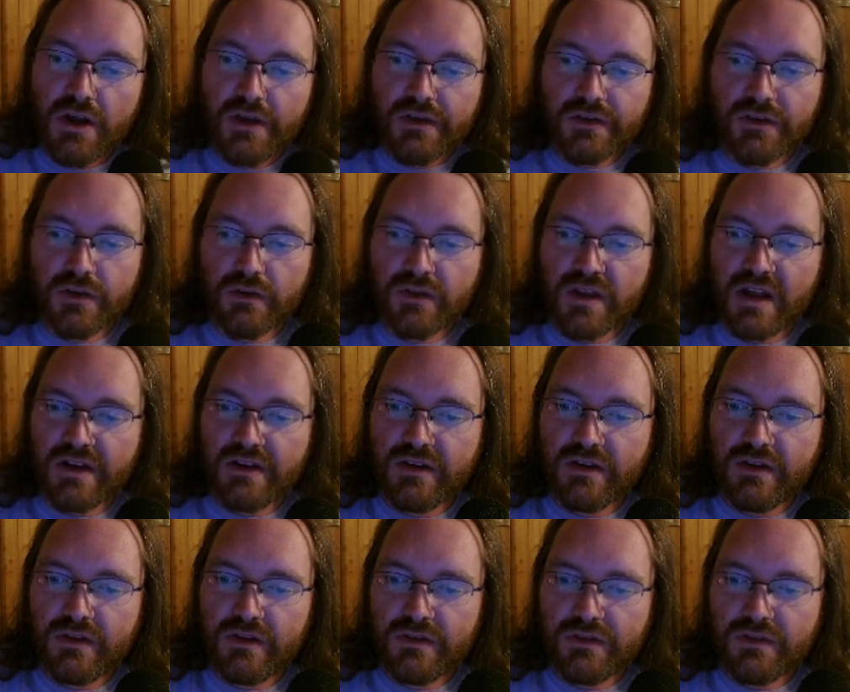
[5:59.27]
So that
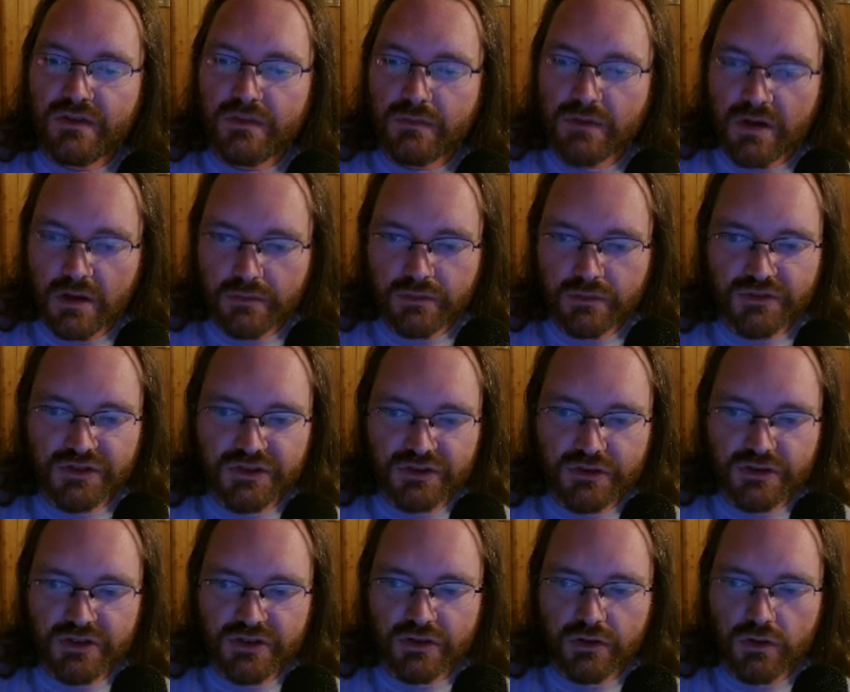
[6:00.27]
is some
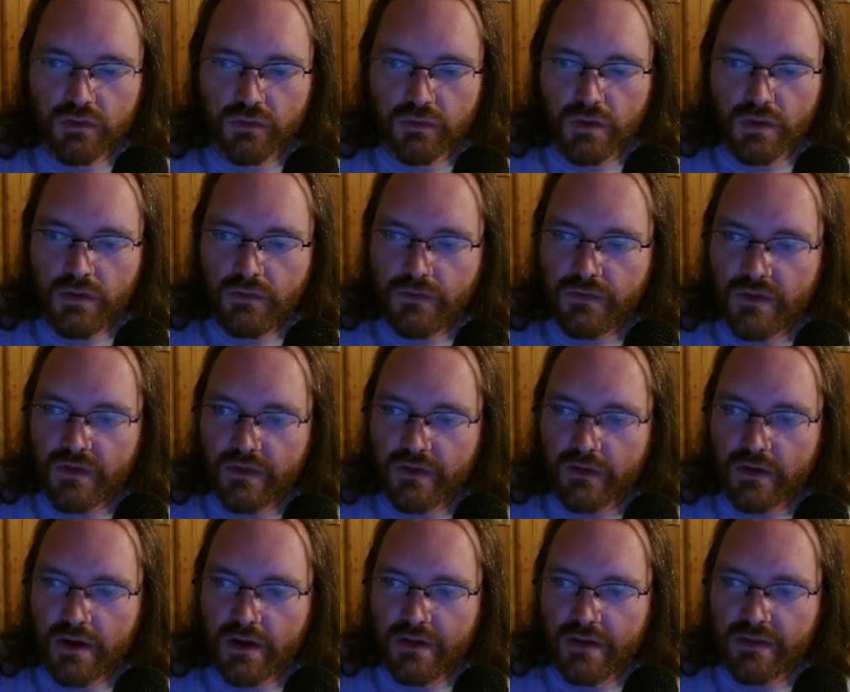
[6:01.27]
double-digit growth
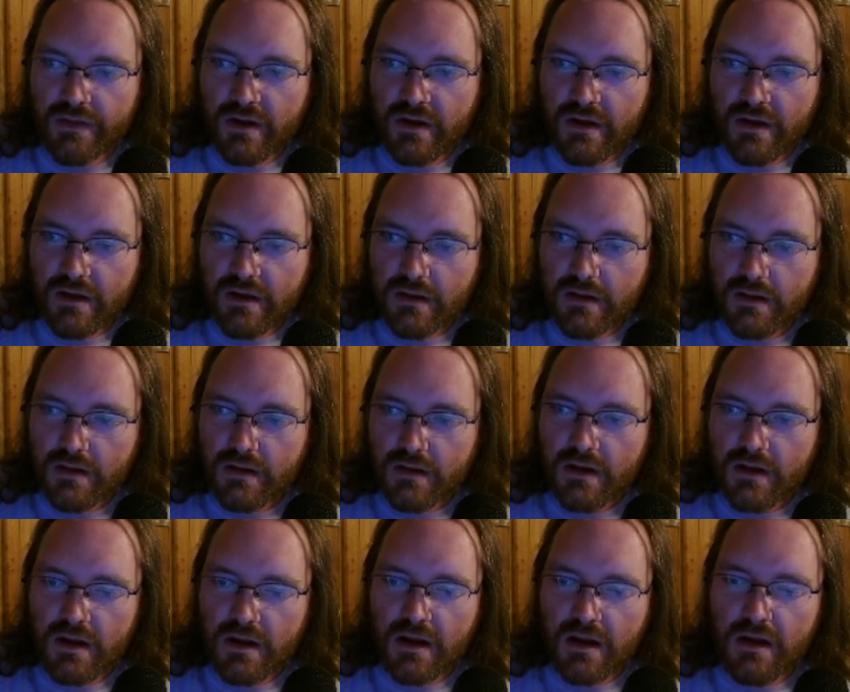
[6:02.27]
right there.
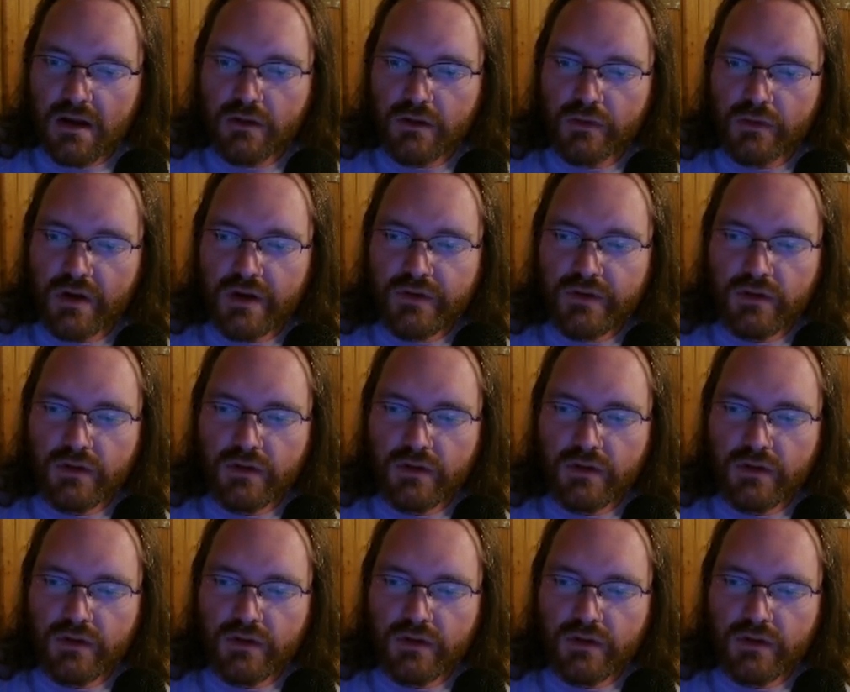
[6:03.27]
And revenue,